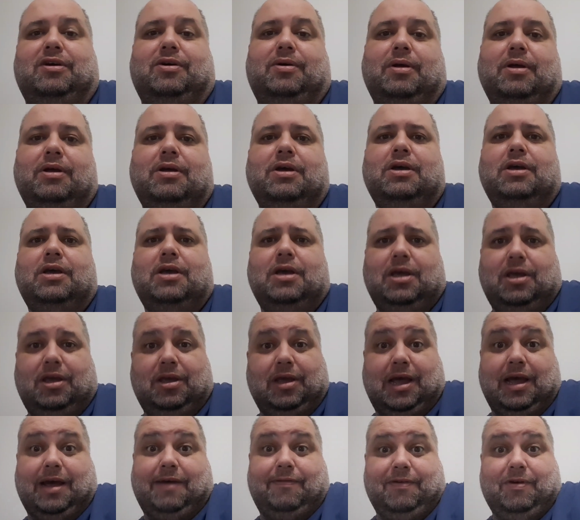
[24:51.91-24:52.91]
So
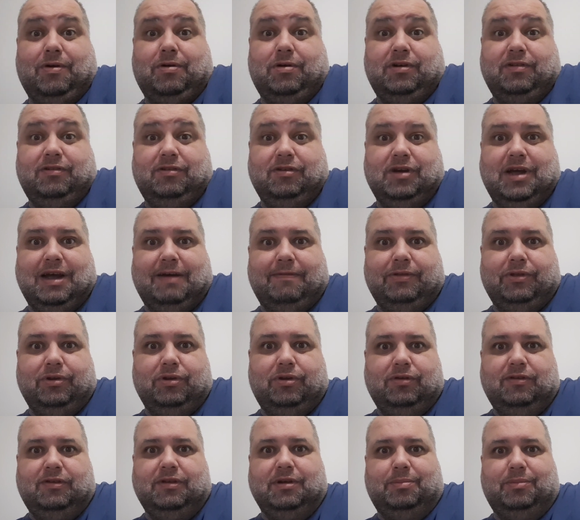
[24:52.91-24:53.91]
Yeah, of course, you have
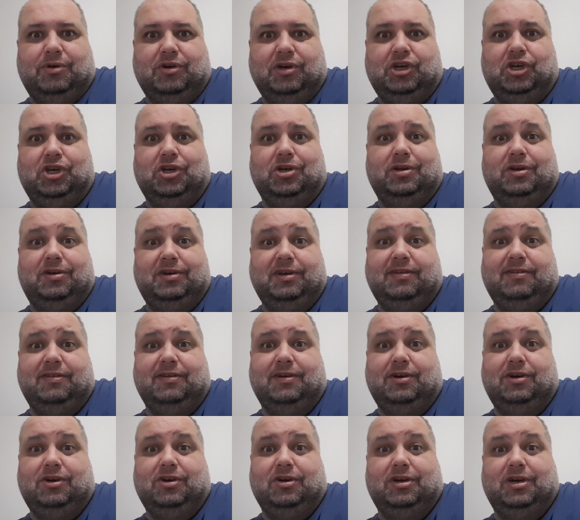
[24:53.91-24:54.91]
to do some
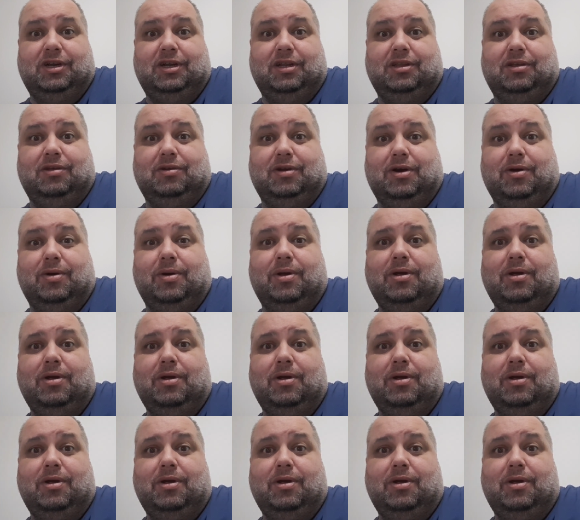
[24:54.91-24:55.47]
research on it.